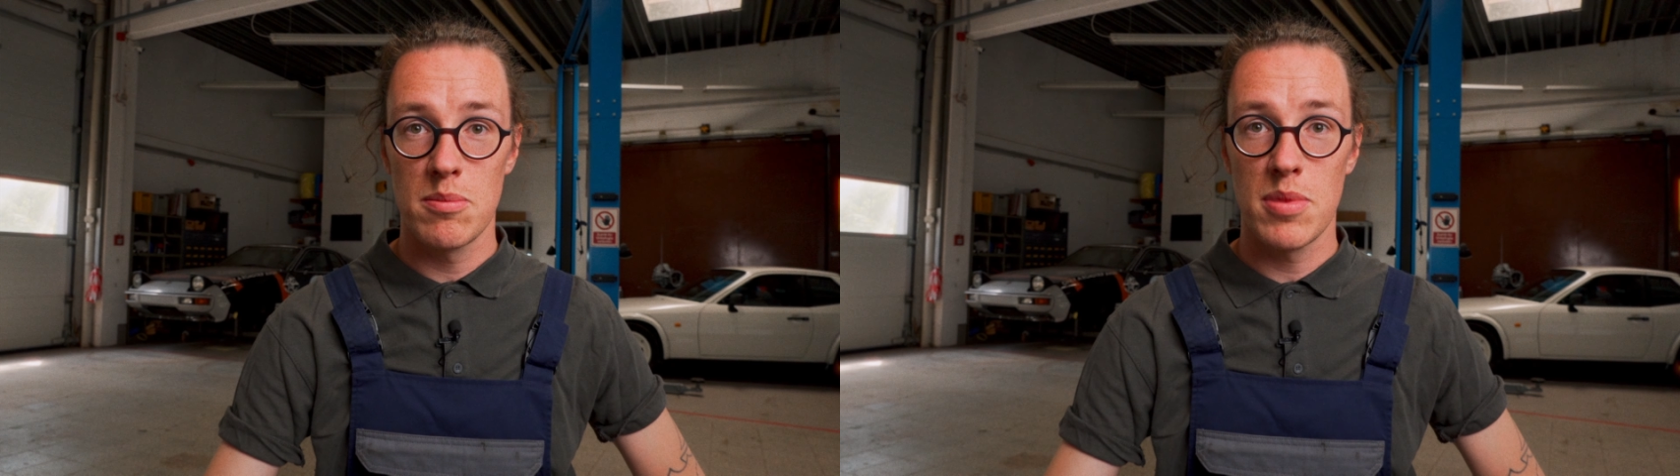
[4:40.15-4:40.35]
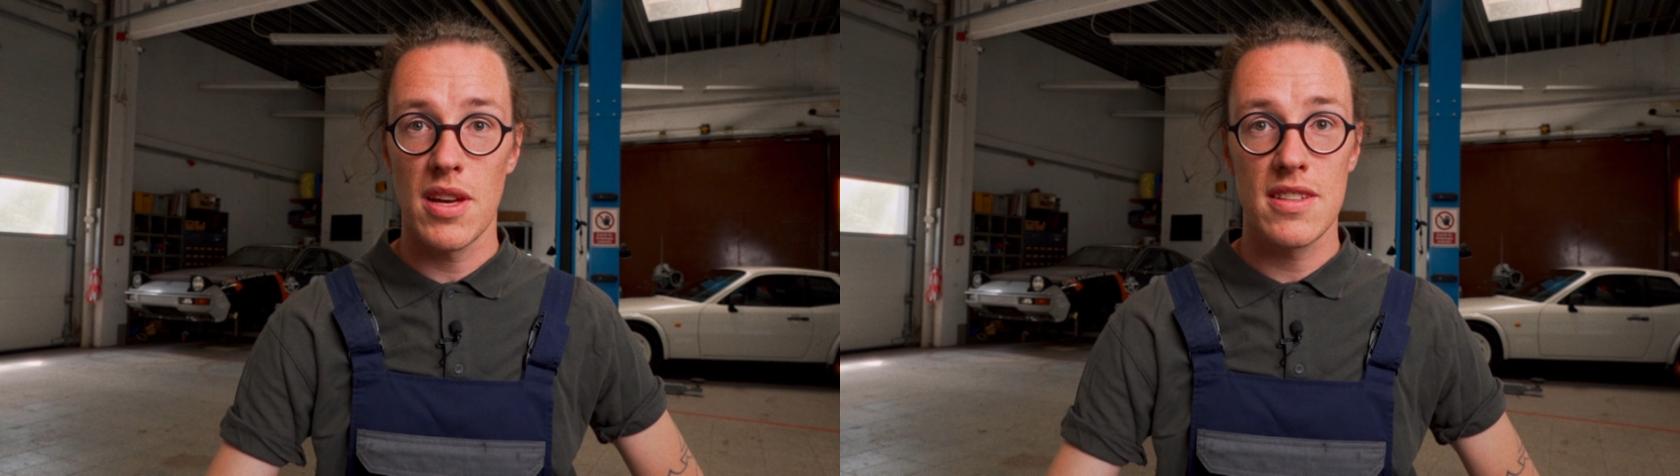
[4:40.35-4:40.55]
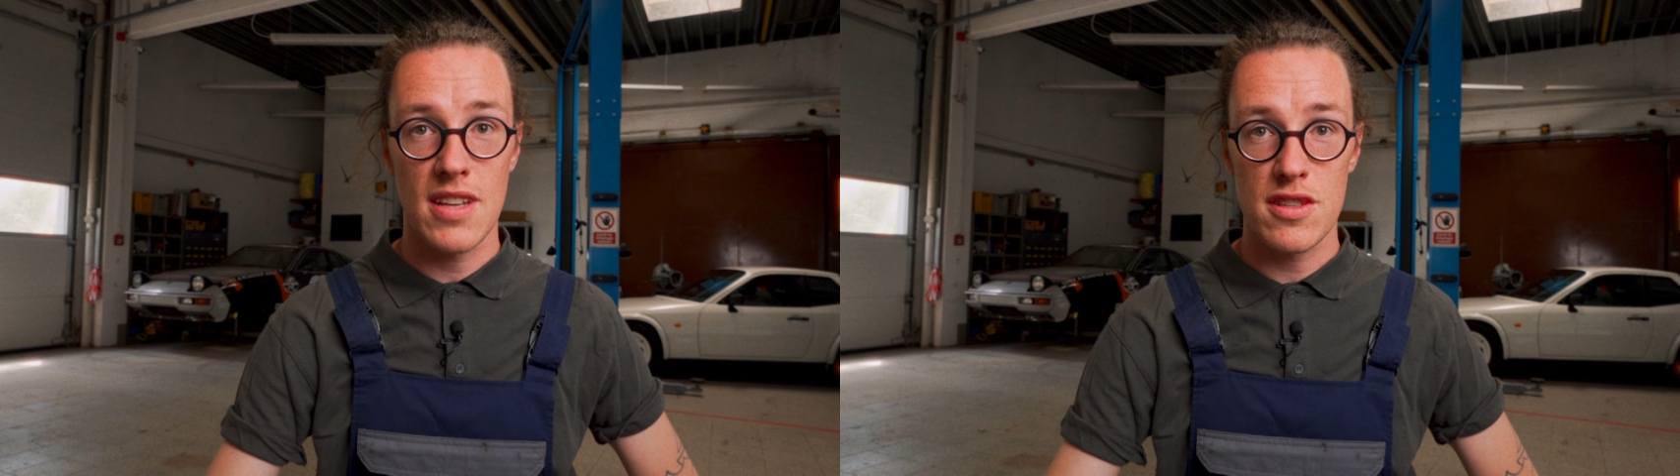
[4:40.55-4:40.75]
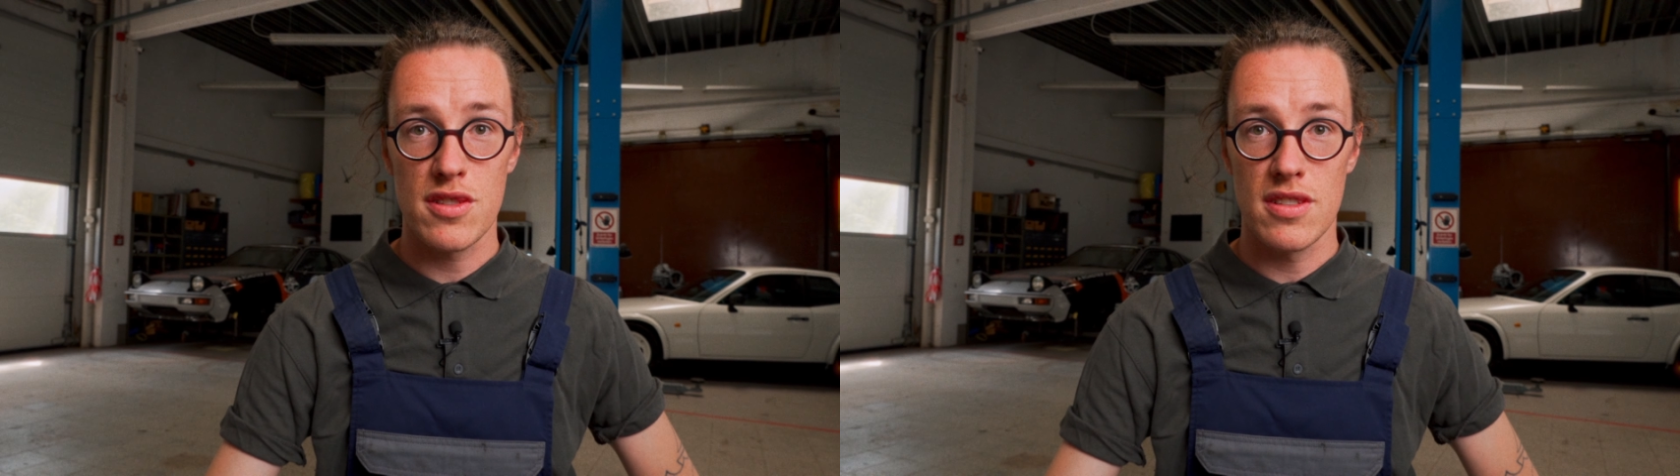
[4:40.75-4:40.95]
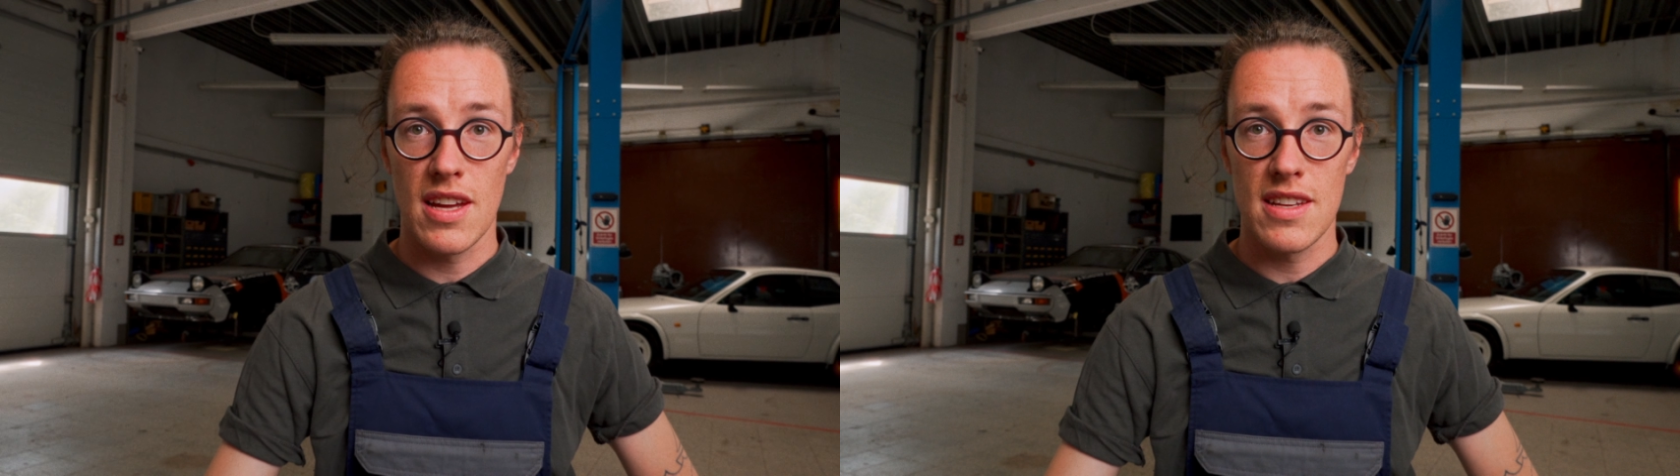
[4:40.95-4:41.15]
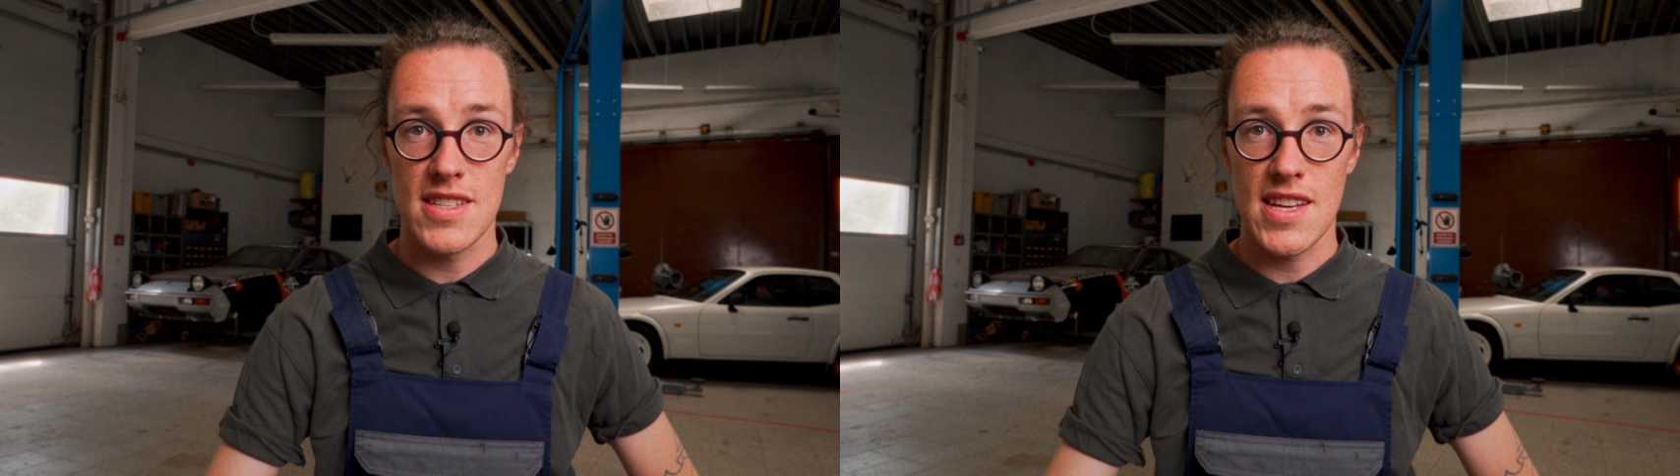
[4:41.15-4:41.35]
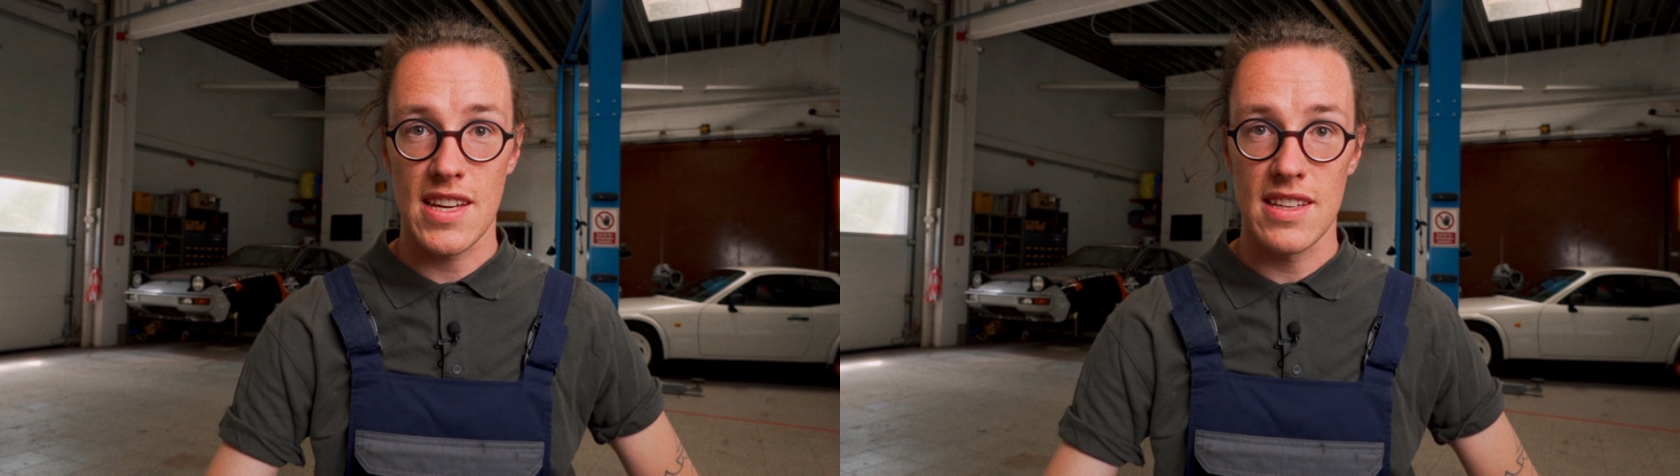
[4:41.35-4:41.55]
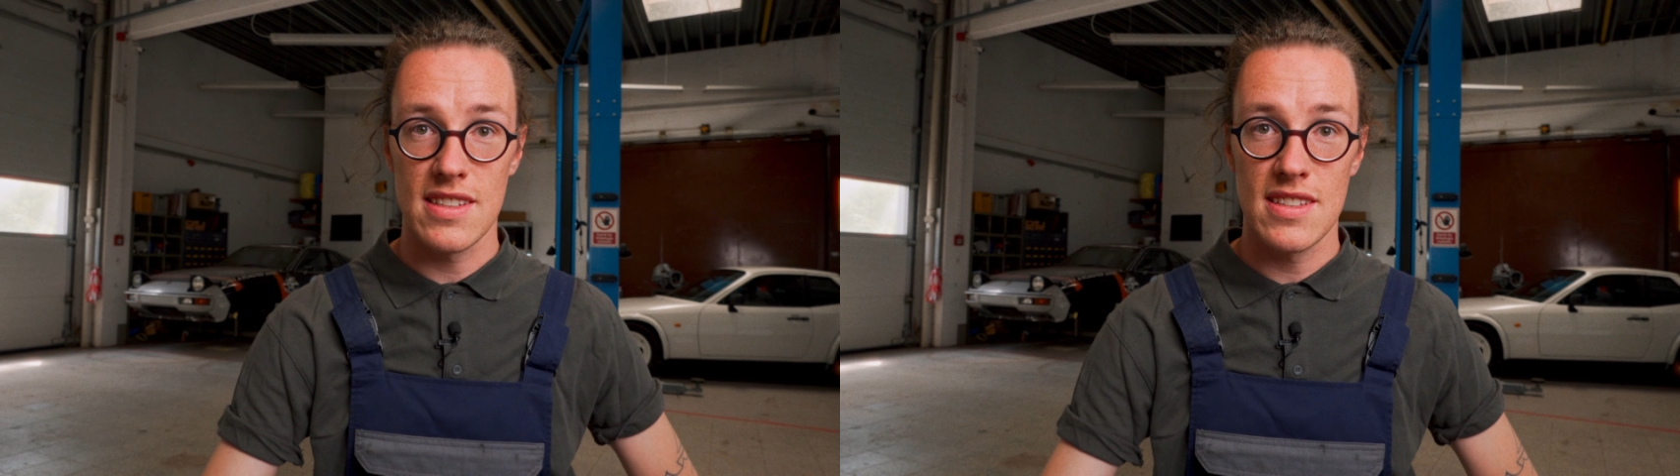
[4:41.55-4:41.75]
but I'll touch on that in a
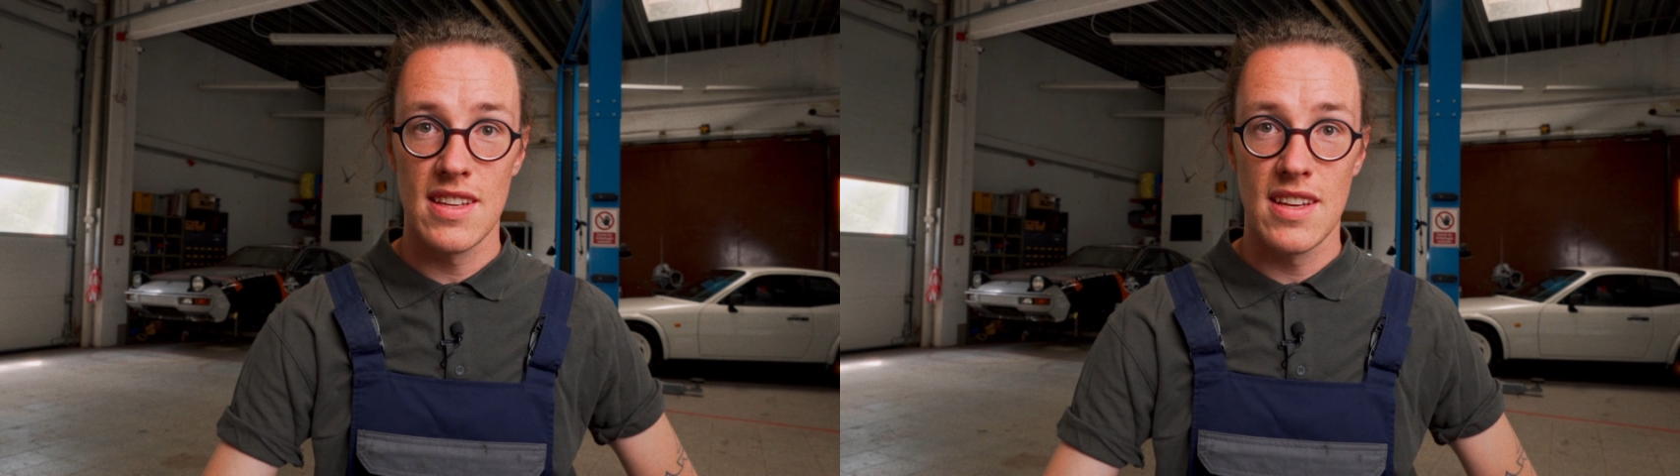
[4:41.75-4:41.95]
second.